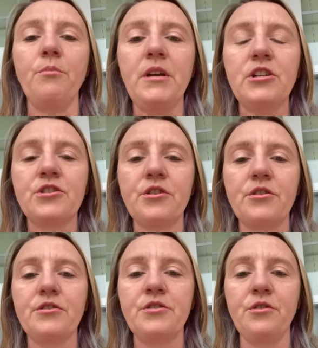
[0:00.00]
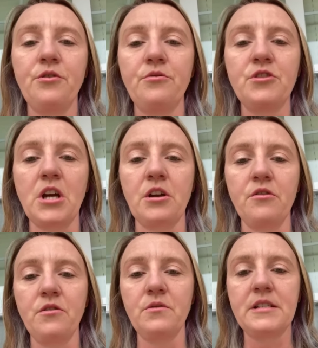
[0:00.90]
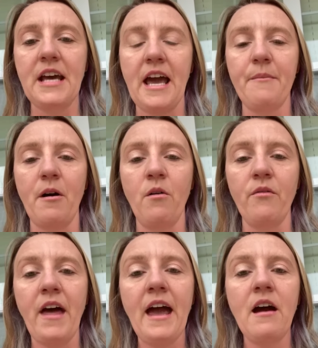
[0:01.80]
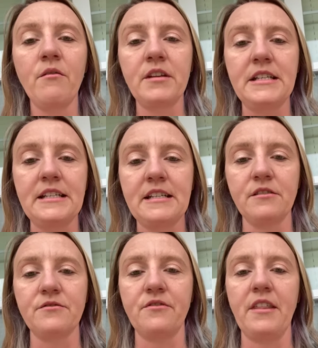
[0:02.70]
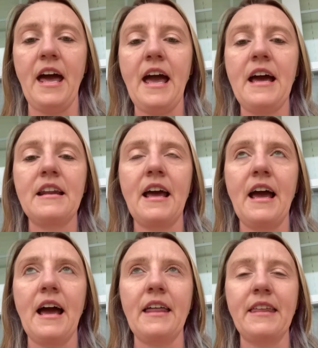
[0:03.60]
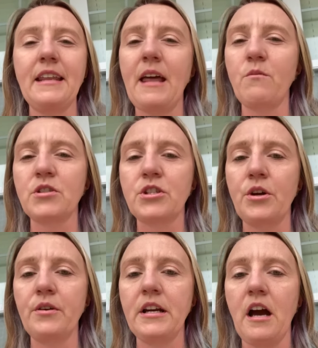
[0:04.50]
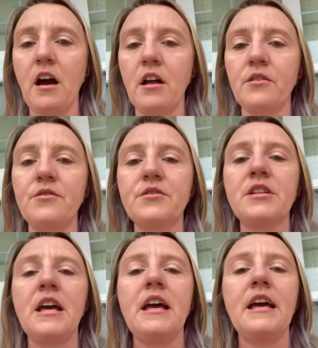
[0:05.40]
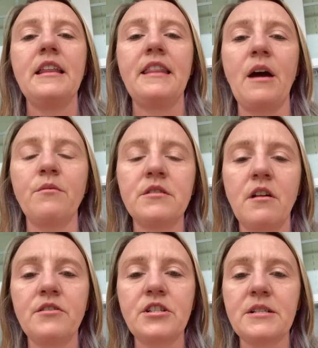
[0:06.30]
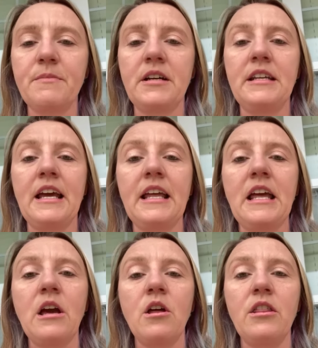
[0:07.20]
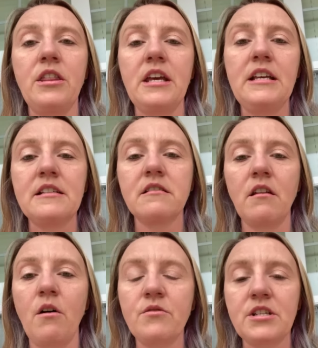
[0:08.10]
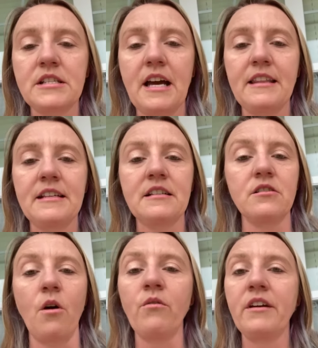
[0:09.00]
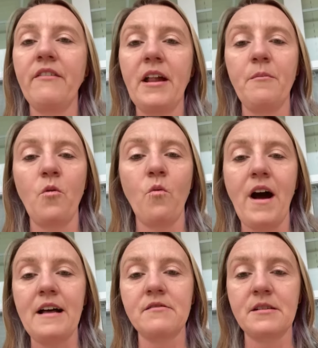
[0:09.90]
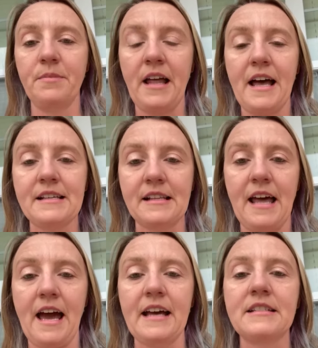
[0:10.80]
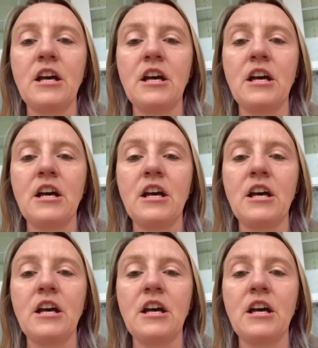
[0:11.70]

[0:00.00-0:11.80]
be sure to check your news tab on that, on the details for that. I think that one's $30. That one launches Monday. These launches like this is only available while supplies last.